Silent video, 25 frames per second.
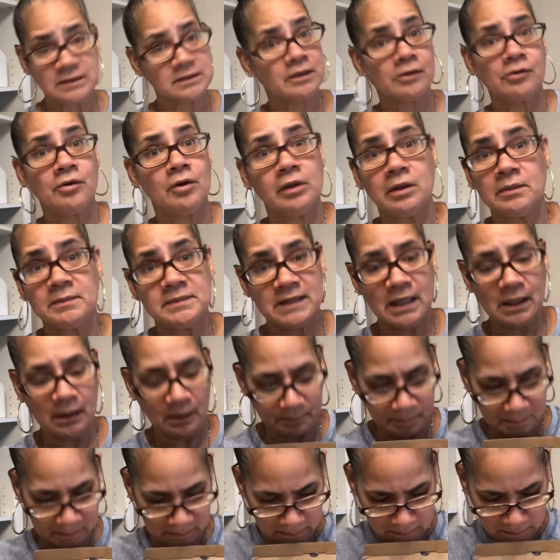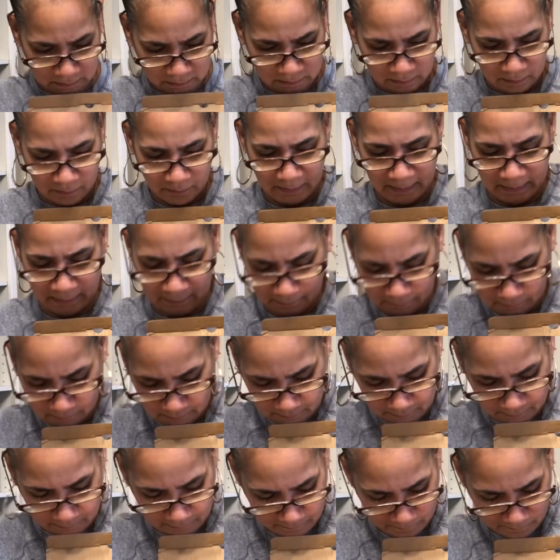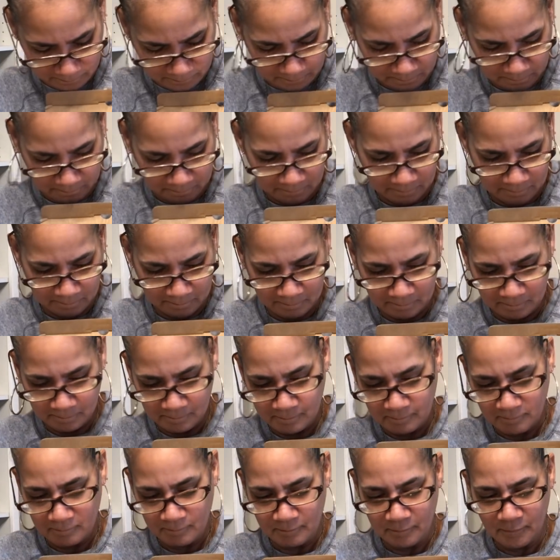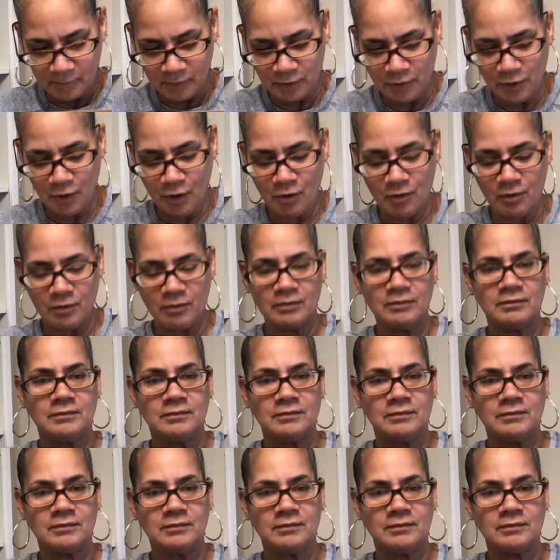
They're calling them salad plates. Okay, look, y'all.